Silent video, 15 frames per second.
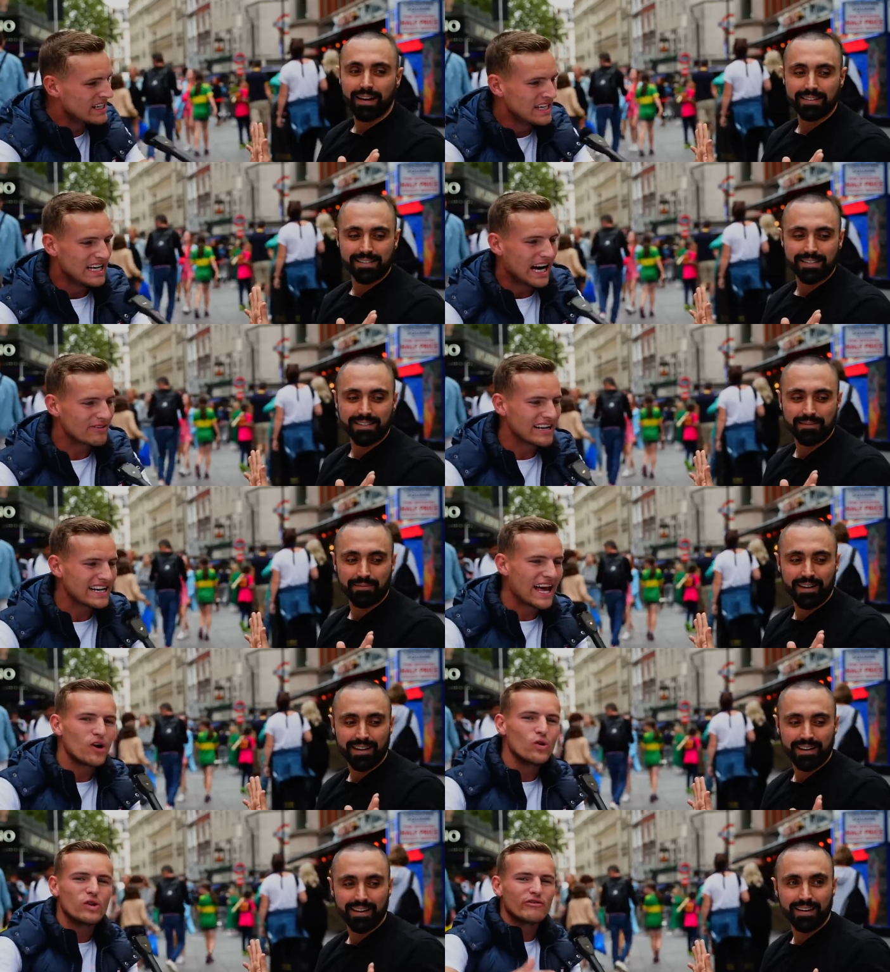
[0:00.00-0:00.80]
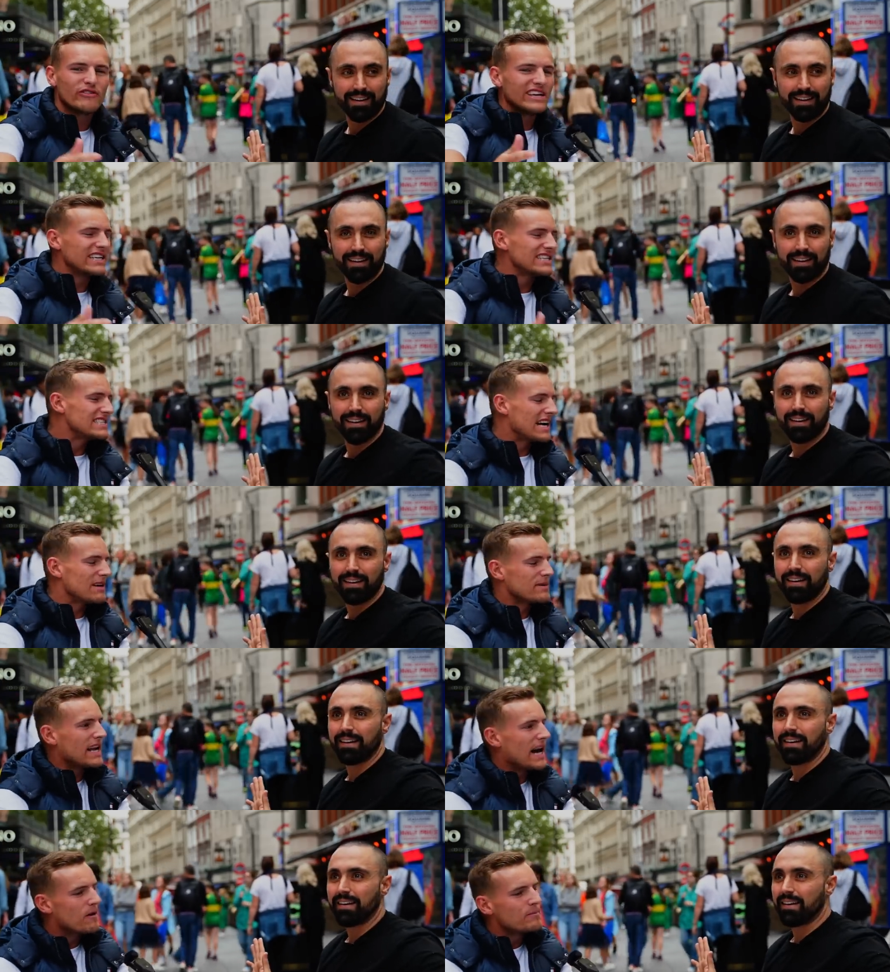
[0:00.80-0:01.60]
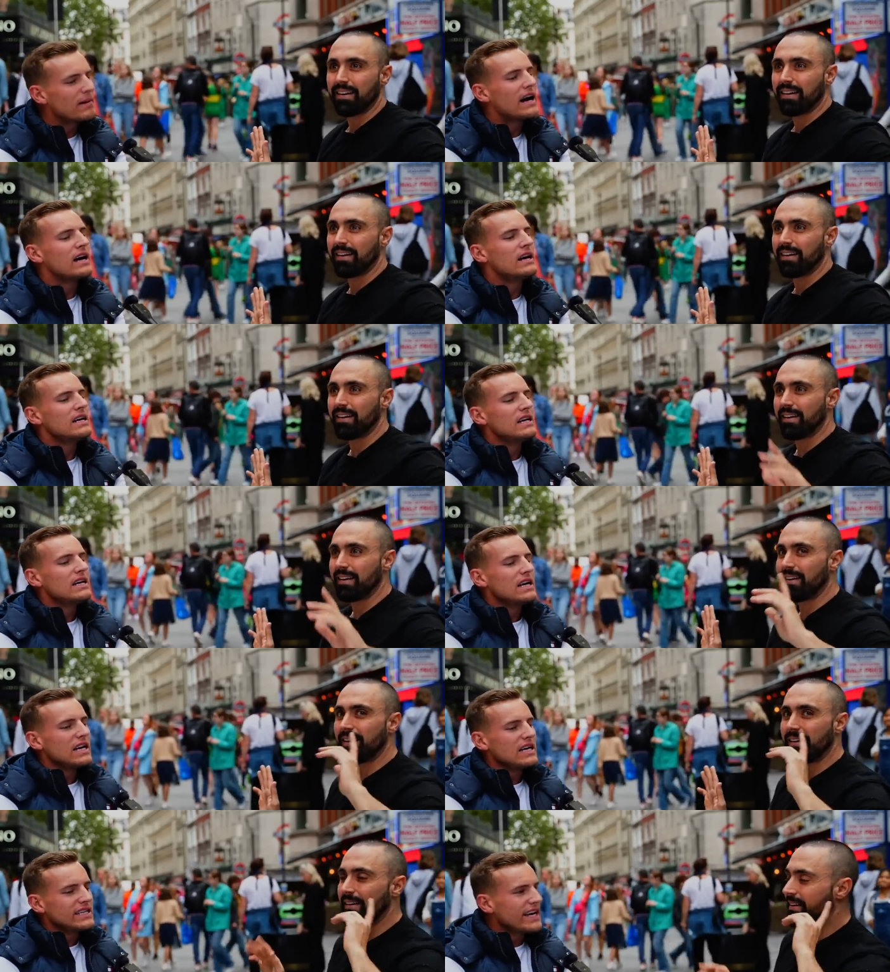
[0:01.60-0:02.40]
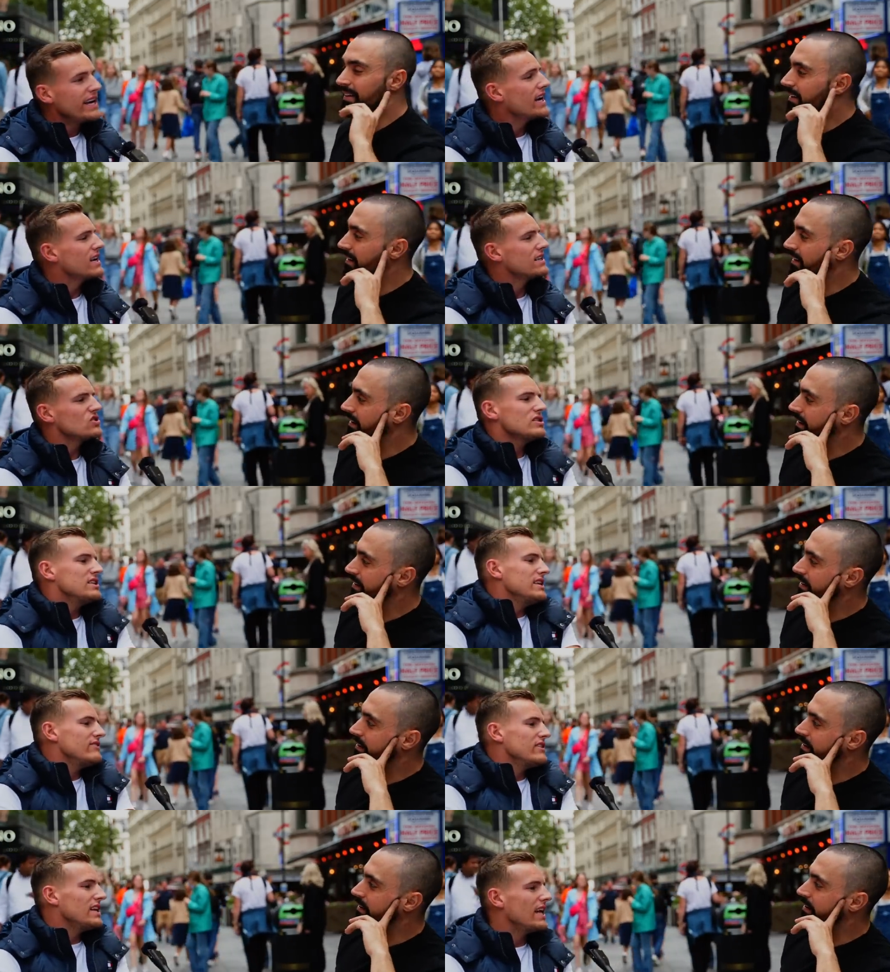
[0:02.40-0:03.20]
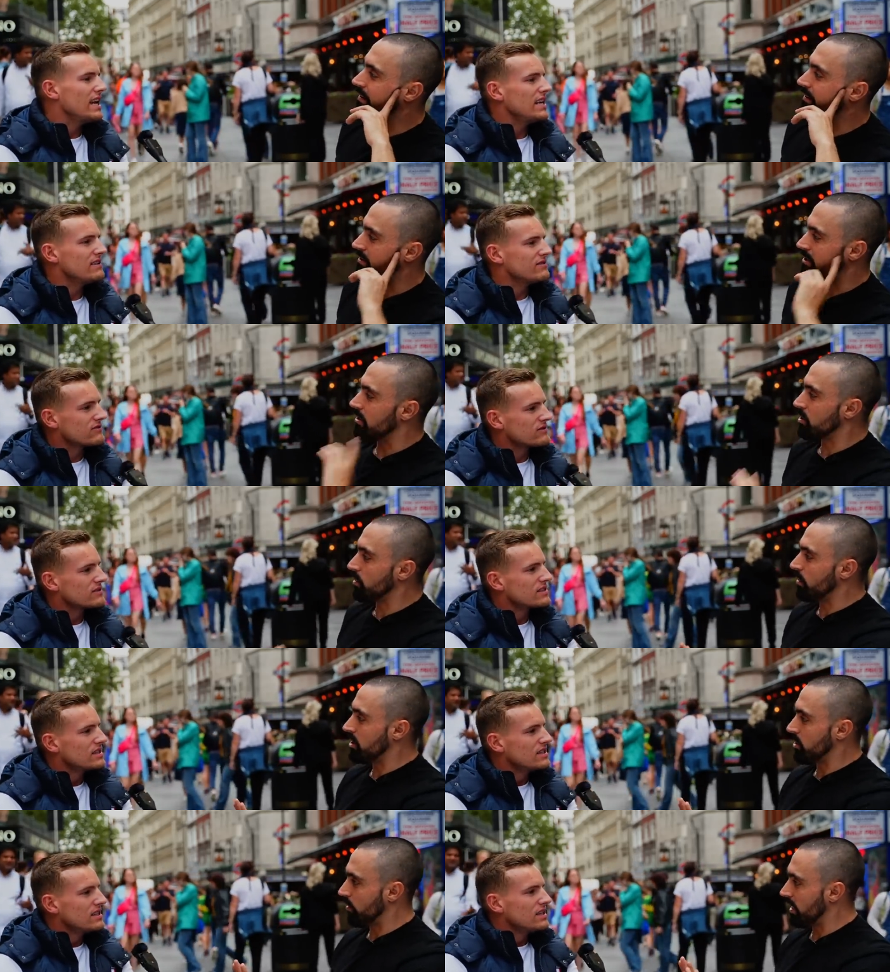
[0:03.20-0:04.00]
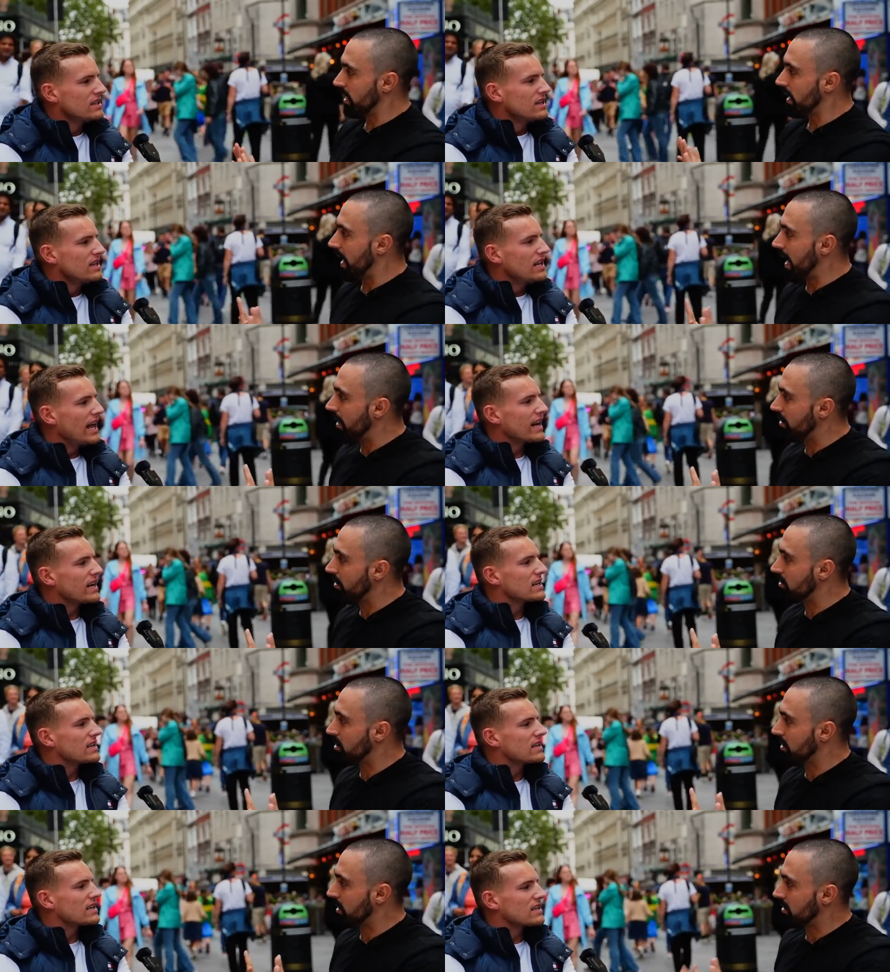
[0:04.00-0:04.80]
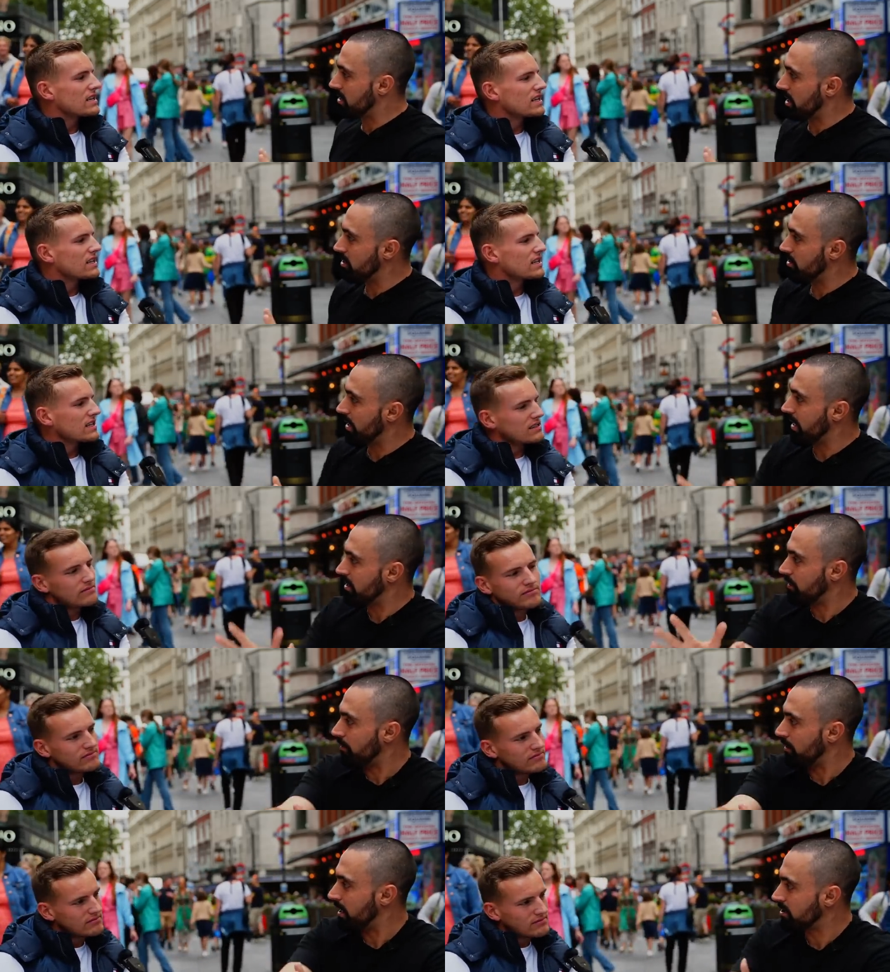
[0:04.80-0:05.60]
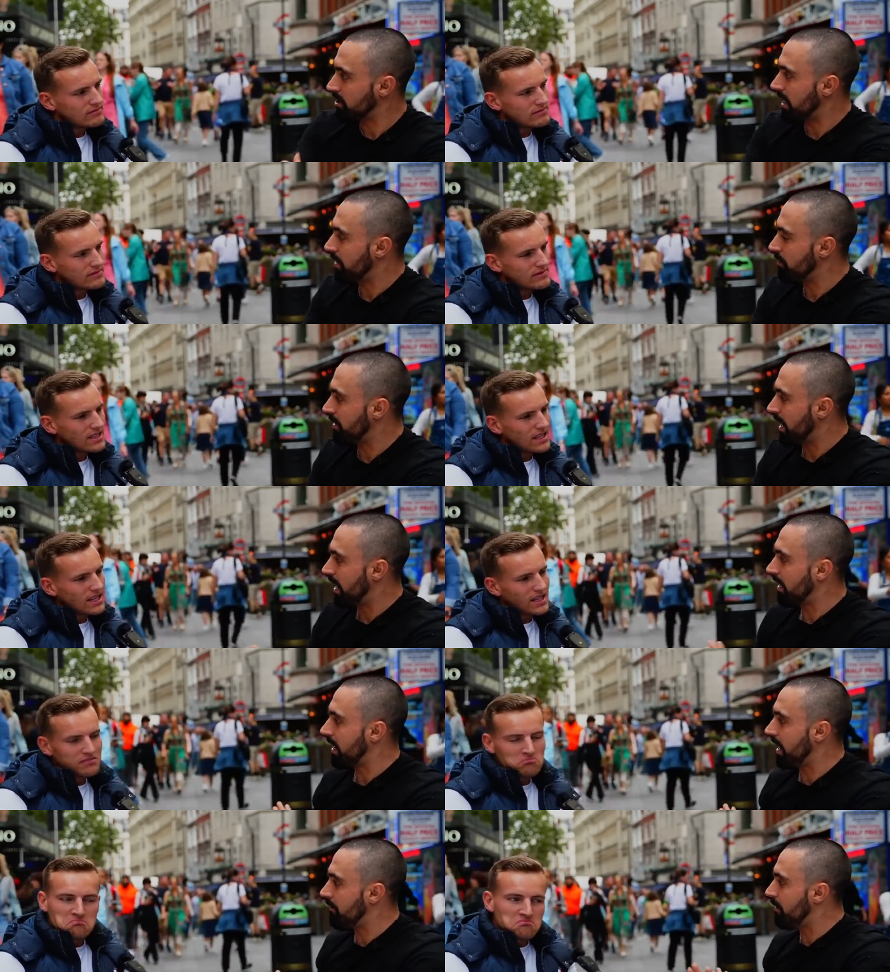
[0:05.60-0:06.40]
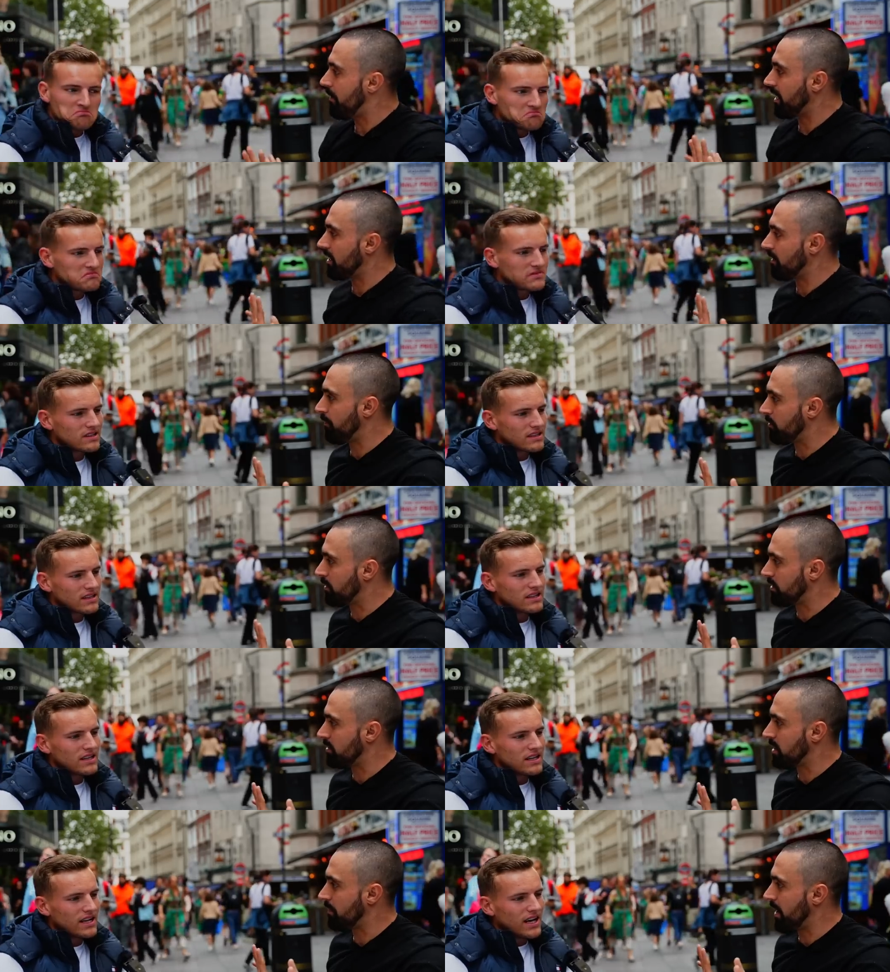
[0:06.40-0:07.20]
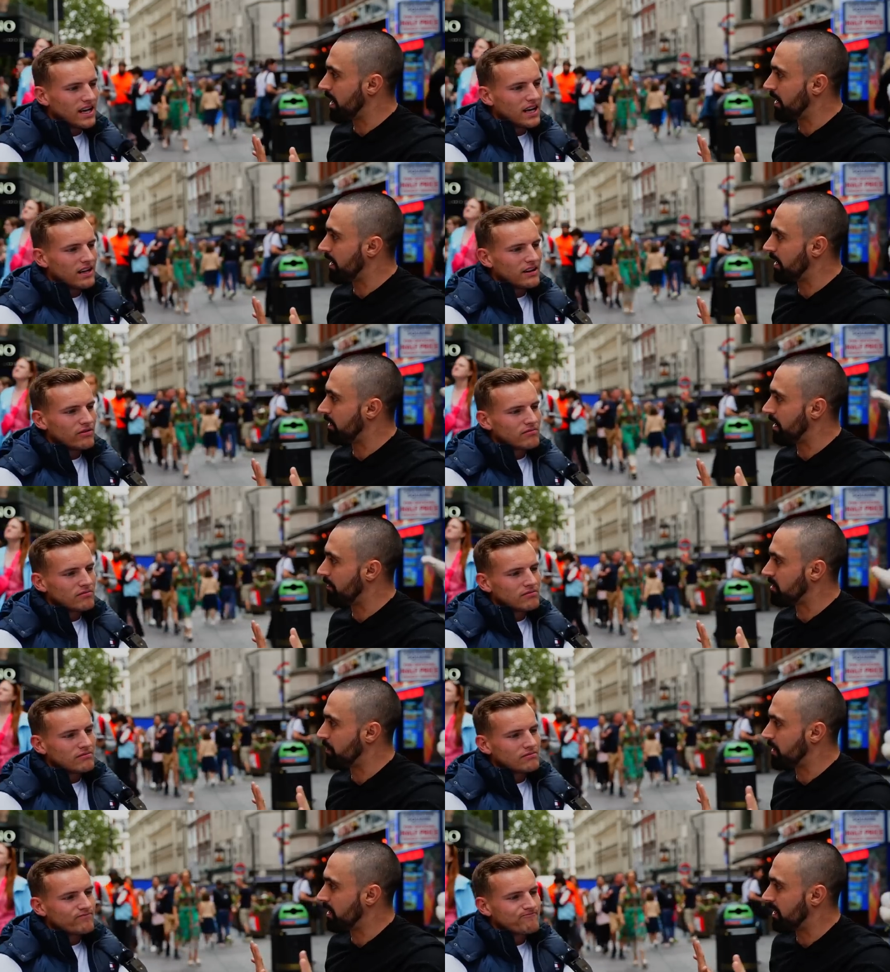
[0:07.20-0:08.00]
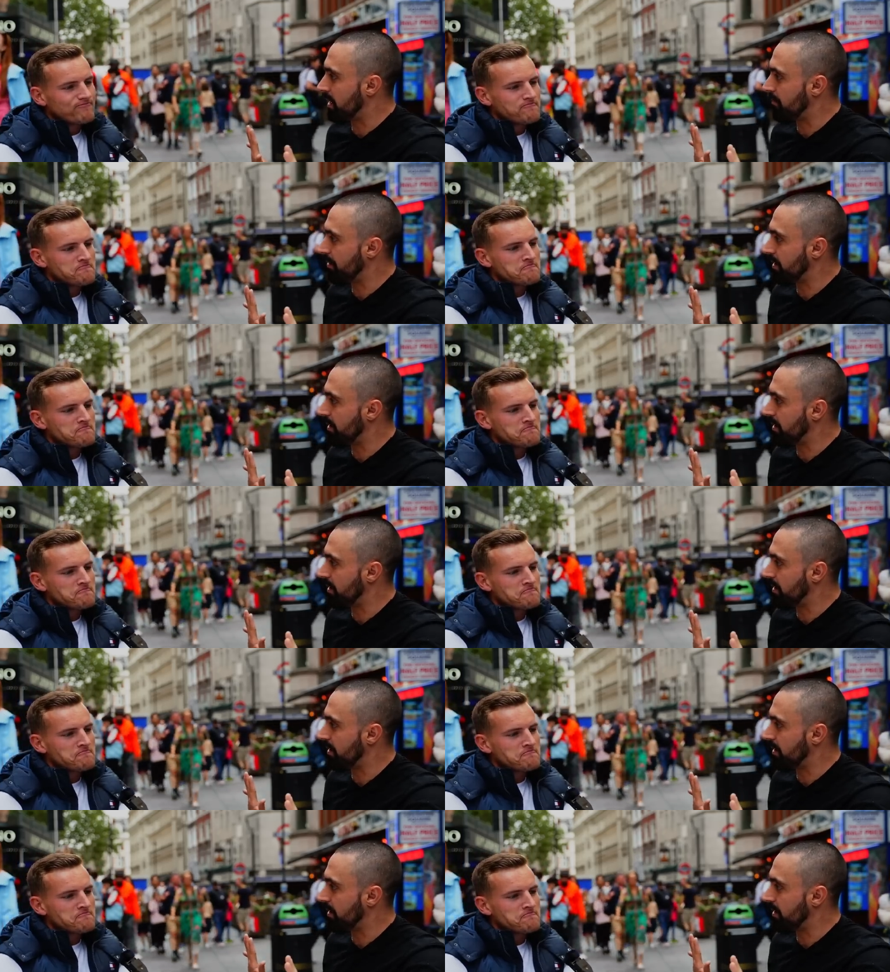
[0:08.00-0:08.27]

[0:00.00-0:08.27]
Speaker 1: I am going to get all the vegans at me now, but
Speaker 2: yeah, just live and let live. So should we, should we allow like, you to continue that supply chain without ever making you feel guilty about it and ever speaking up for